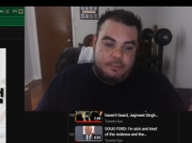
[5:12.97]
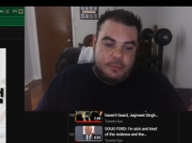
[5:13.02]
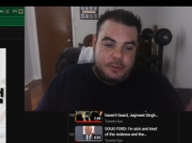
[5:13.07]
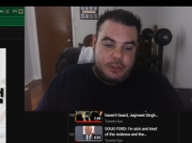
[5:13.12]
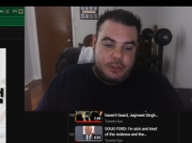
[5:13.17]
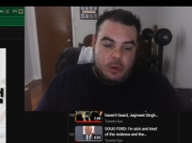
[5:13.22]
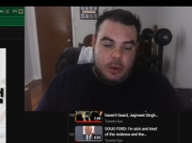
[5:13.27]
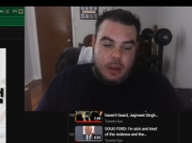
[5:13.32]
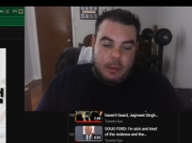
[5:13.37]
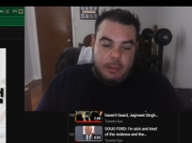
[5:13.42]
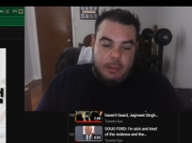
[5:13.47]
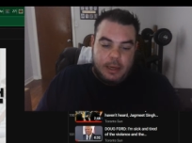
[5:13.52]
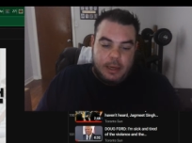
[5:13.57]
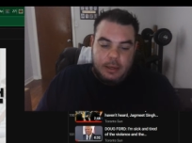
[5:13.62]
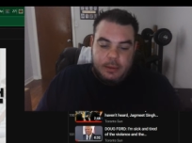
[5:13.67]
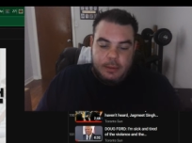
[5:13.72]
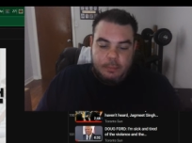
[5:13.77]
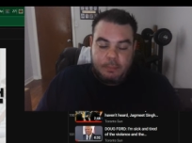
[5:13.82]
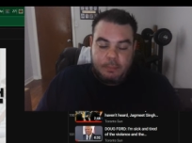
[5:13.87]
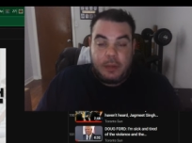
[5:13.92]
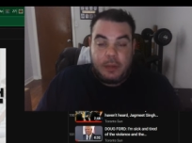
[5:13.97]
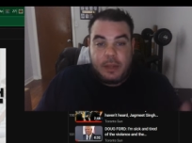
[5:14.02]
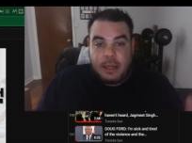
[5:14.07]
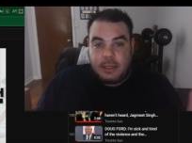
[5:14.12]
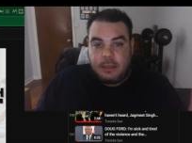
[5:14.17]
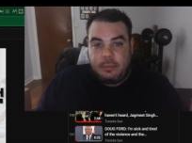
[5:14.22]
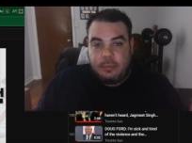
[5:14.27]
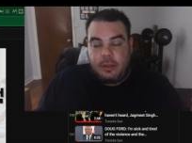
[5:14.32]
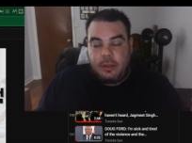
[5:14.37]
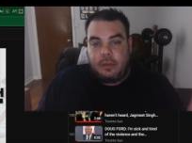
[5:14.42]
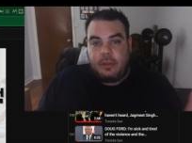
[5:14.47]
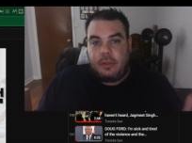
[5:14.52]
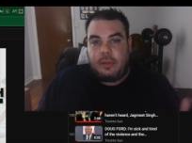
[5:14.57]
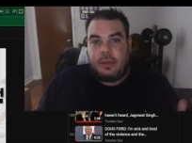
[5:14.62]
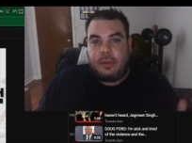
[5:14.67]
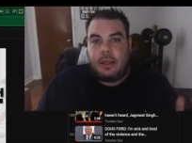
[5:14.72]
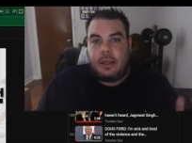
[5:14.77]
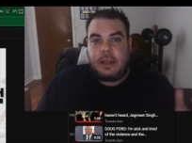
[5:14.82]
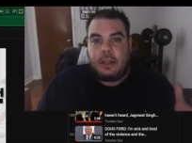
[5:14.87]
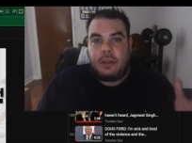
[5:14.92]
So I mean, but the, the
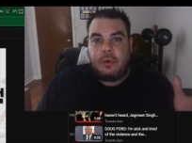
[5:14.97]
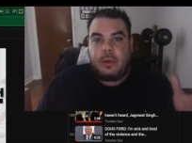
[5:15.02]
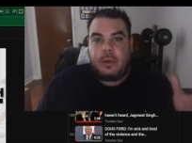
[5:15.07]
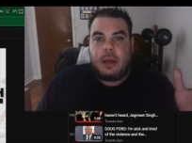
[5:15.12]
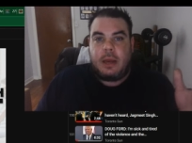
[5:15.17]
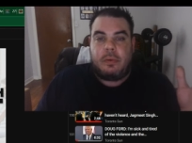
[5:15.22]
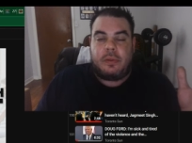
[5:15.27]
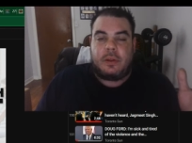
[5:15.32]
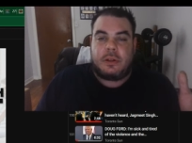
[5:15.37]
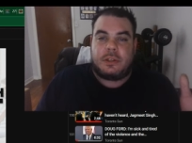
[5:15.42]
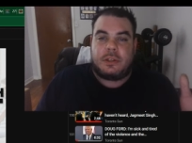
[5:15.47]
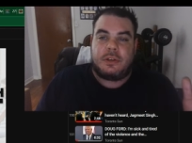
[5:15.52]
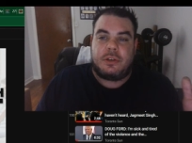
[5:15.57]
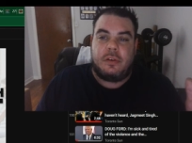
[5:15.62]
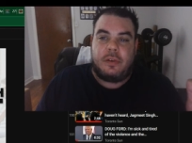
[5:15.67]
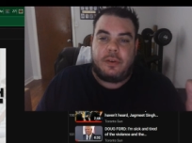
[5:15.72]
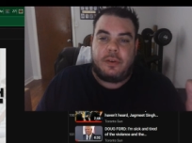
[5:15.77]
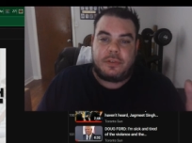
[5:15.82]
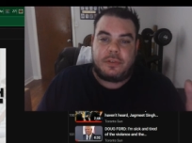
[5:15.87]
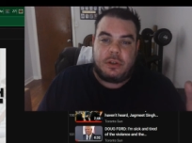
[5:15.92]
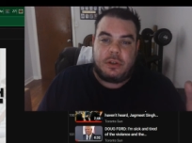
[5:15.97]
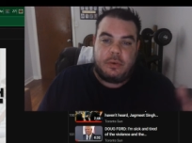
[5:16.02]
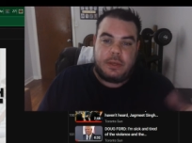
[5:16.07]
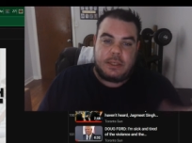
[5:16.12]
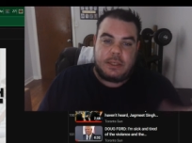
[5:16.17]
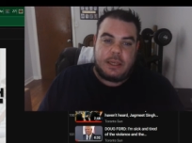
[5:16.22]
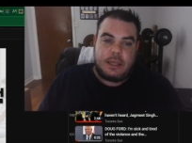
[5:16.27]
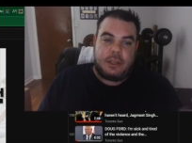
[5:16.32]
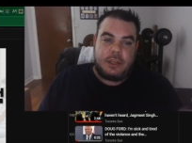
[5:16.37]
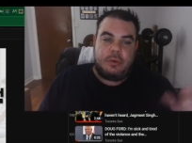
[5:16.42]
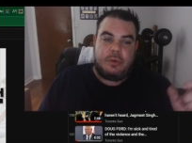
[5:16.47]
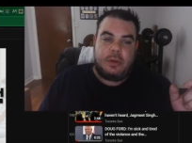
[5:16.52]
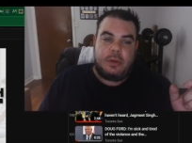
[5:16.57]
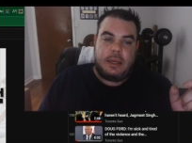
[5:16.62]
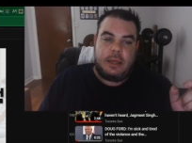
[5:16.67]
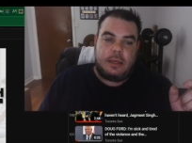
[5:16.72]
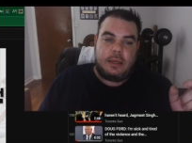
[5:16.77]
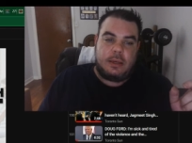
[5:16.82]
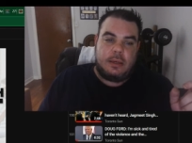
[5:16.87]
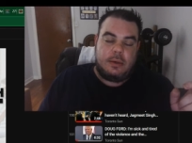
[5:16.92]
thing that you get with conservatives though is that you
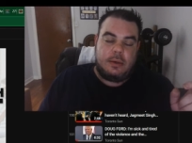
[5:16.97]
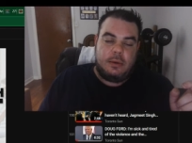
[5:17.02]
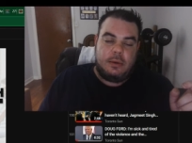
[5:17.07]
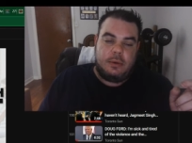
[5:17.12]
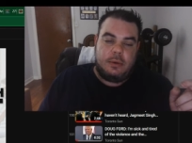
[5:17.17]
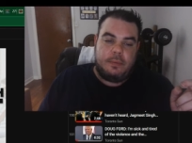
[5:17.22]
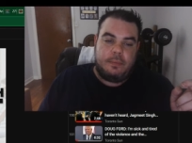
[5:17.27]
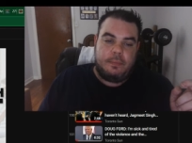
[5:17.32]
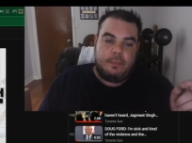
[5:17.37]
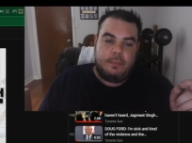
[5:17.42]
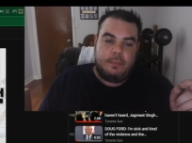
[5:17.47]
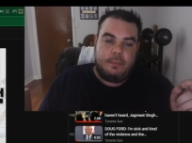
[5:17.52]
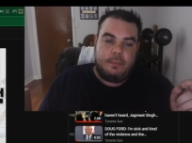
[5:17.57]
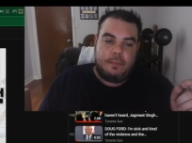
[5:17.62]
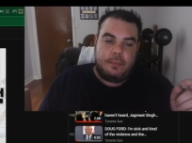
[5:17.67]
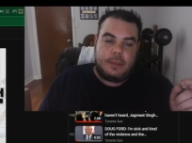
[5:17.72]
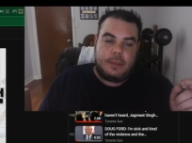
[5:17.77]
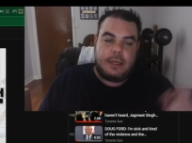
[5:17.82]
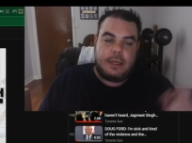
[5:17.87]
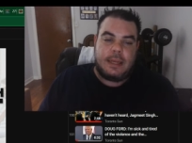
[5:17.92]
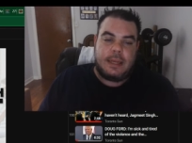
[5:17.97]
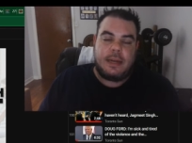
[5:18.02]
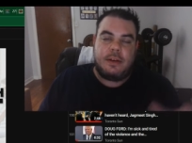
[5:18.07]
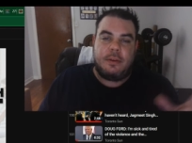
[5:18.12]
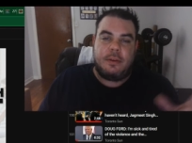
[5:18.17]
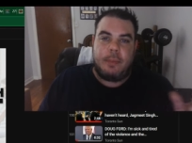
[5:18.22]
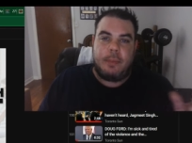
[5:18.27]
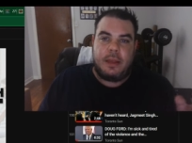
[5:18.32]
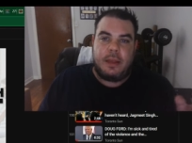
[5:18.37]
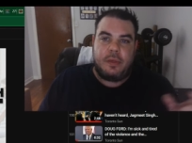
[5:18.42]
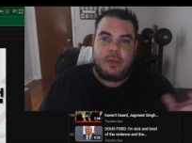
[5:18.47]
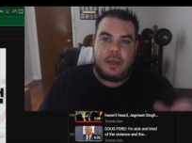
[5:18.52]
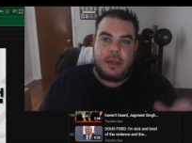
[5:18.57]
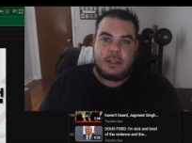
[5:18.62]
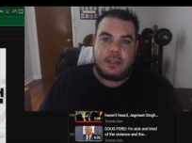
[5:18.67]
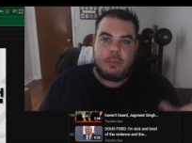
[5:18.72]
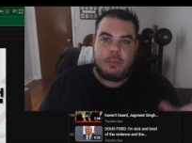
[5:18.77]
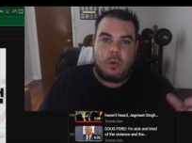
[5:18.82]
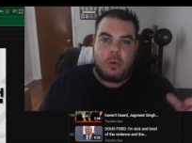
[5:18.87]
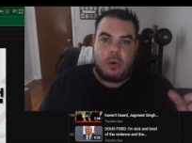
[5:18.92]
it they tend to make
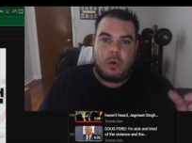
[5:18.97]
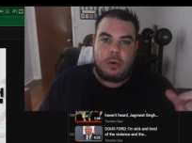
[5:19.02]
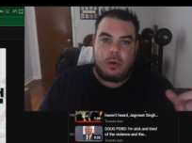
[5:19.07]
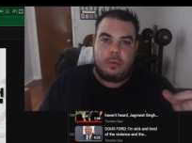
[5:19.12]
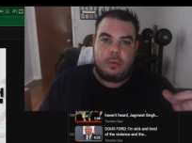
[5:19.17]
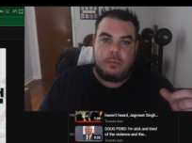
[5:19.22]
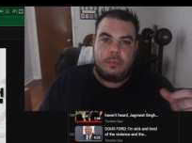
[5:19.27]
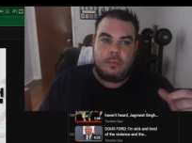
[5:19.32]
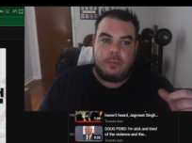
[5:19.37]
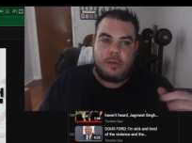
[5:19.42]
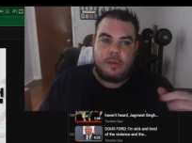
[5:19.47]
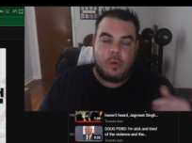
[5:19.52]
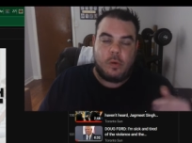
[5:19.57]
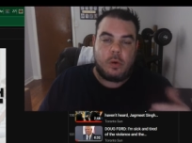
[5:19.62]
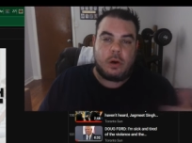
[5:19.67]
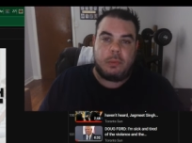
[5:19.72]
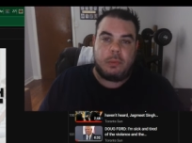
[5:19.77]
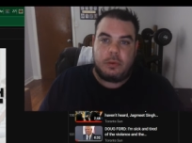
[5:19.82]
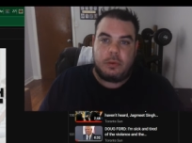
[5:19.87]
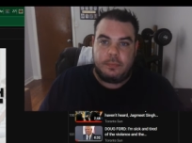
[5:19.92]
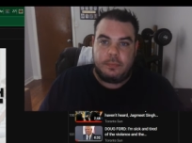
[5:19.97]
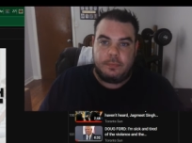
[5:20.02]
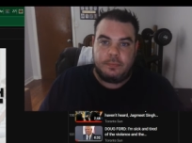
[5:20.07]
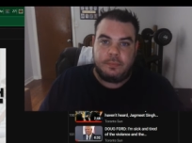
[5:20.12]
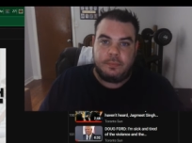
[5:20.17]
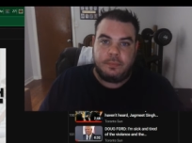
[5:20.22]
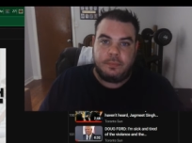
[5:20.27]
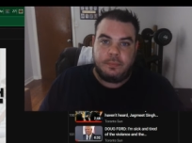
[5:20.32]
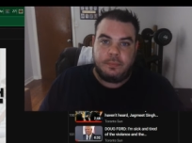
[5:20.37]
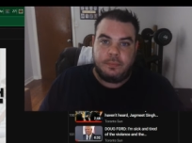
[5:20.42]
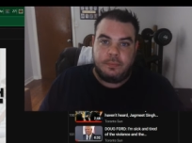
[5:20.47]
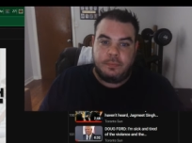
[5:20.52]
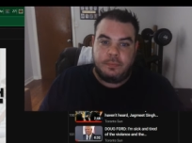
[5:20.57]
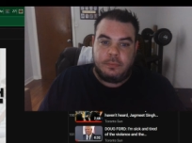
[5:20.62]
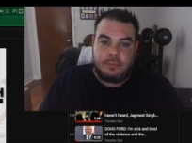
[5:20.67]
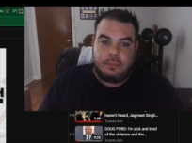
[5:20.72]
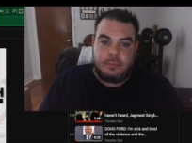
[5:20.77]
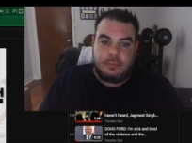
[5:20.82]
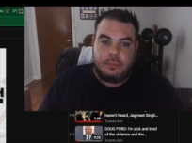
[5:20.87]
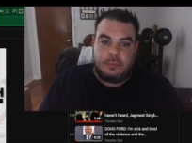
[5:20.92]
things more affordable,
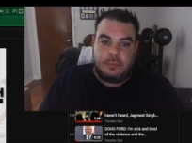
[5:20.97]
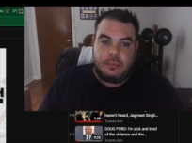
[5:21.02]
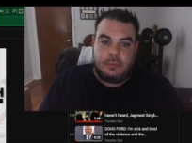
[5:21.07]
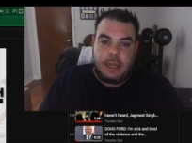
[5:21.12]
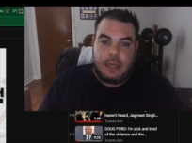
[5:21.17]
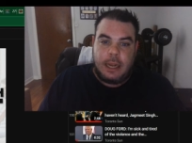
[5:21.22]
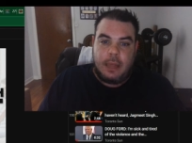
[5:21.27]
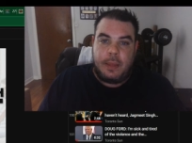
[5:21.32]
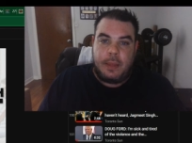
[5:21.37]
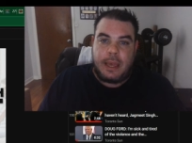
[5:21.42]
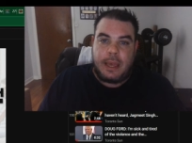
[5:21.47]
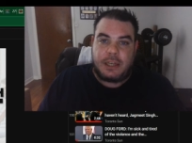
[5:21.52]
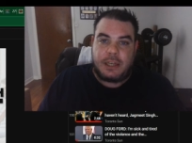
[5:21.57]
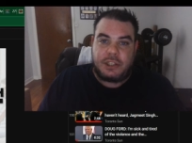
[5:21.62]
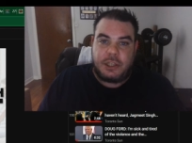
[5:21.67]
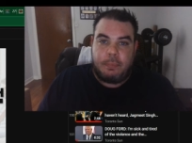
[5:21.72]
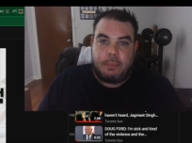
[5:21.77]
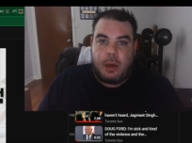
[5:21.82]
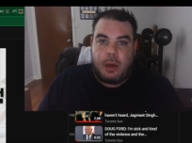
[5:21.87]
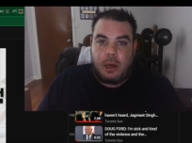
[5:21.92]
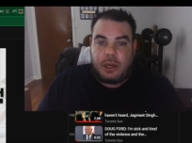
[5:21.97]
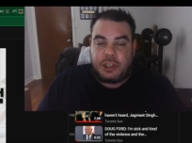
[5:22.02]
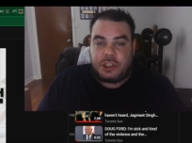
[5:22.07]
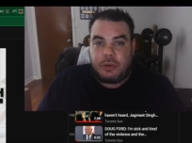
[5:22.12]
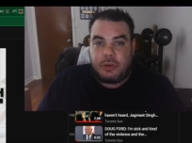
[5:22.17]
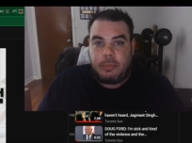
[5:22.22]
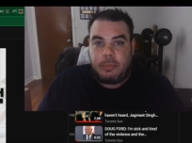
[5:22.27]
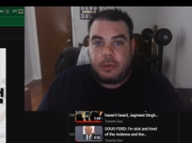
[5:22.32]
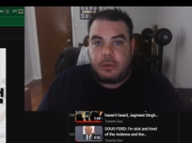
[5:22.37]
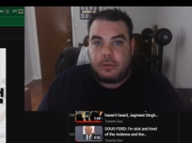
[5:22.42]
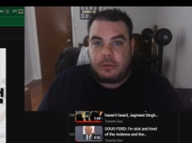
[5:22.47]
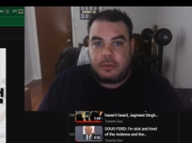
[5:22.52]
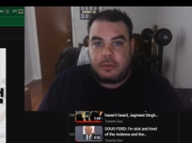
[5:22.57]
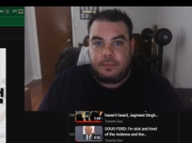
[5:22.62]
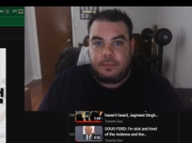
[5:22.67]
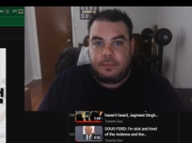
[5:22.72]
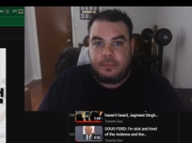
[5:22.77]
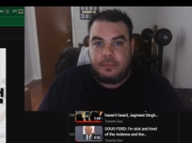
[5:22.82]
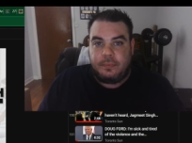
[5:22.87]
and they actually punish criminals